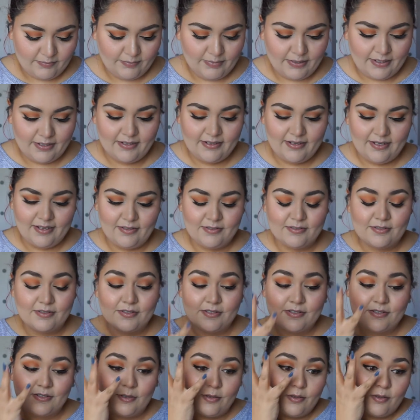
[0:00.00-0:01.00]
My nails are
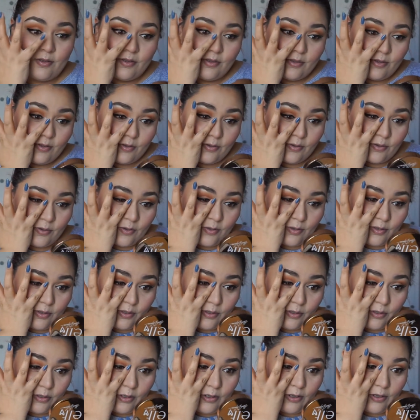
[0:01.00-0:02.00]
still
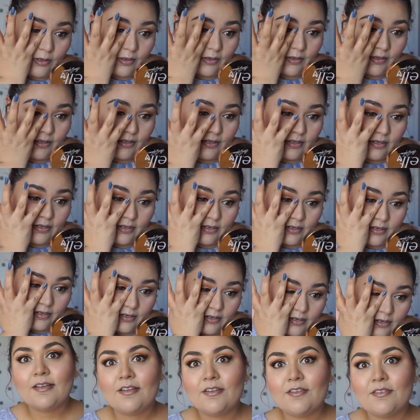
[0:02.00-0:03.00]
long
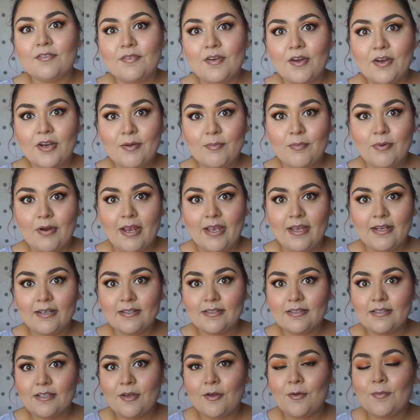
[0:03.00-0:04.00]
and it's very bright.
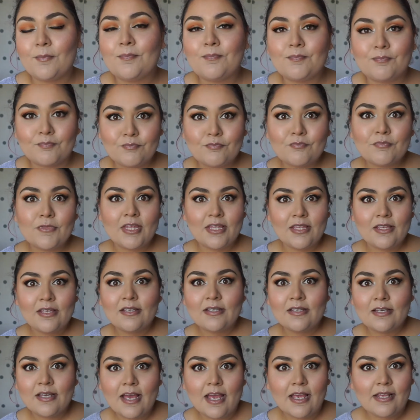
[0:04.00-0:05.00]
So
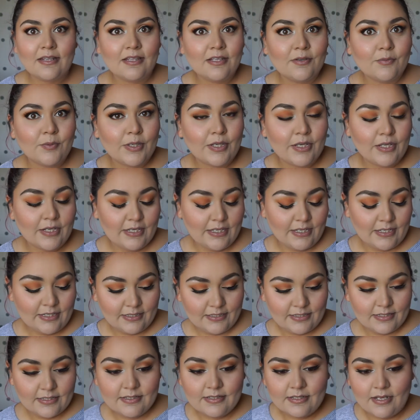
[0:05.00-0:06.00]
I think we're gonna
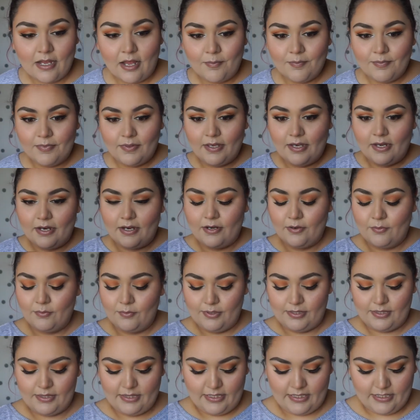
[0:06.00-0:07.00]
stop there
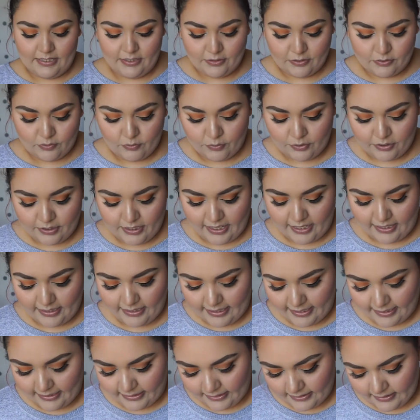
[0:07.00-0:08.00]
with the inner corner
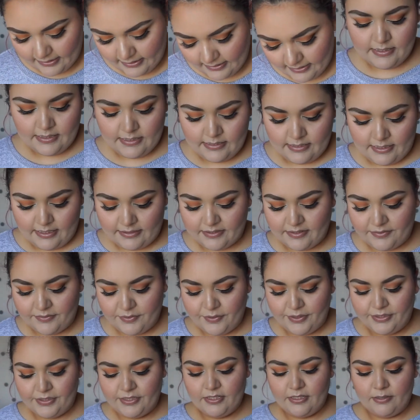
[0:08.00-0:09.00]
highlight. Next, I'm
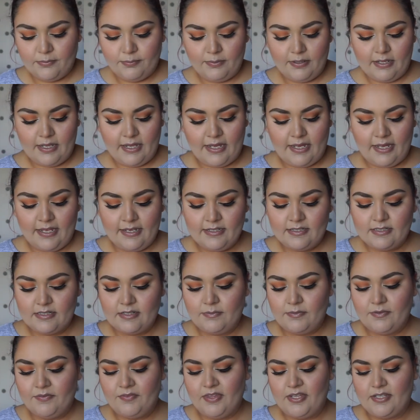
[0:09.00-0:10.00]
going to apply
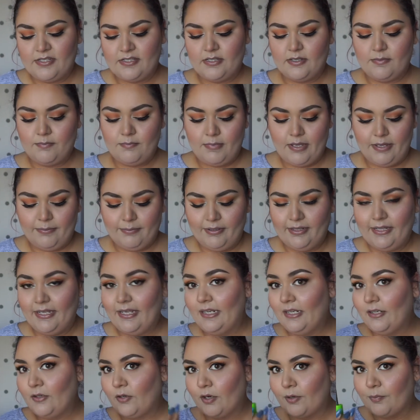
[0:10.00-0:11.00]
some of this
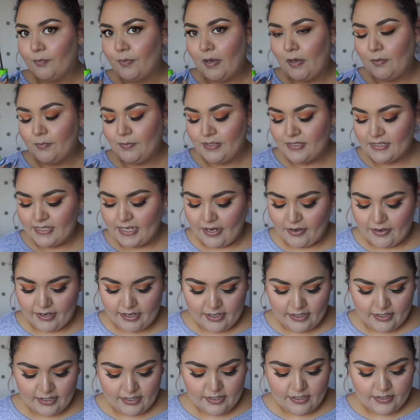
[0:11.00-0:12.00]
Maybelline Dark Brown
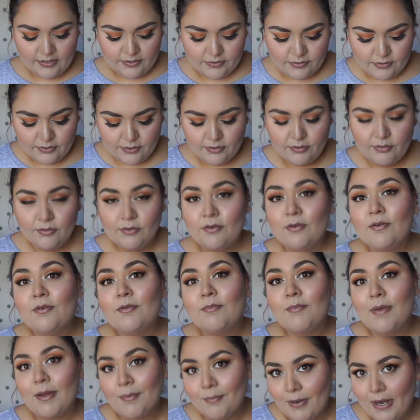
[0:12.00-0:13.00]
Mascara to
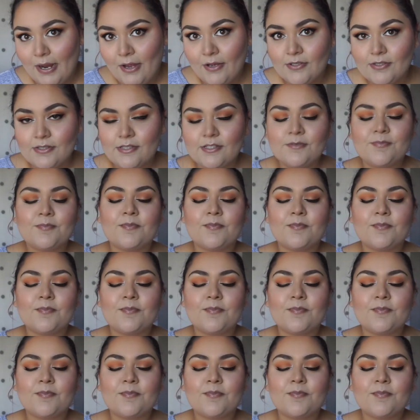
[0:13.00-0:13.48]
my brows.